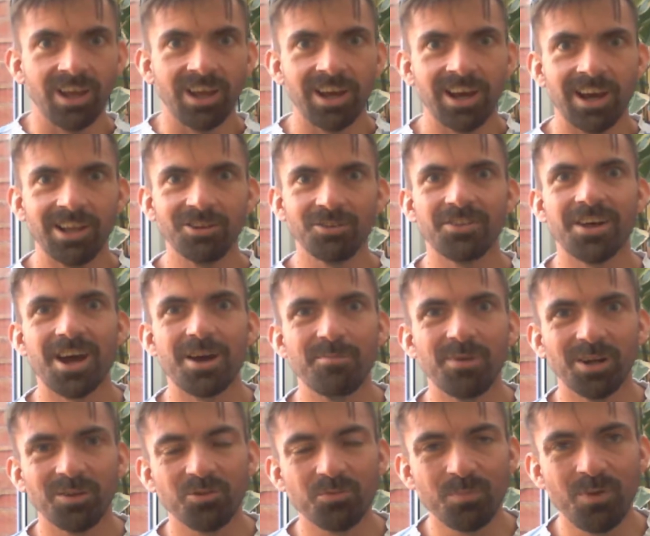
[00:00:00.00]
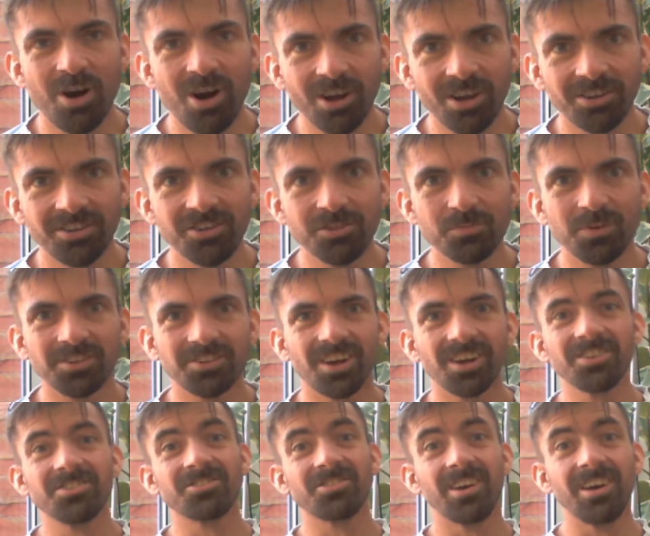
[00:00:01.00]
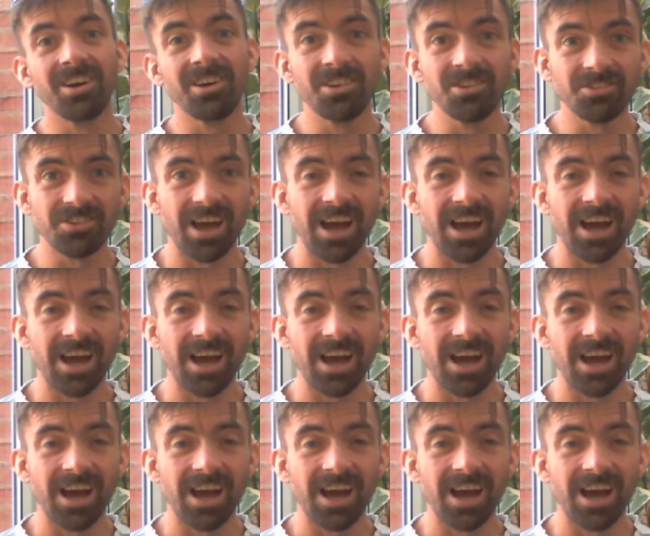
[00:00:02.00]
Hello there, my name's Mark and these are my dice tales,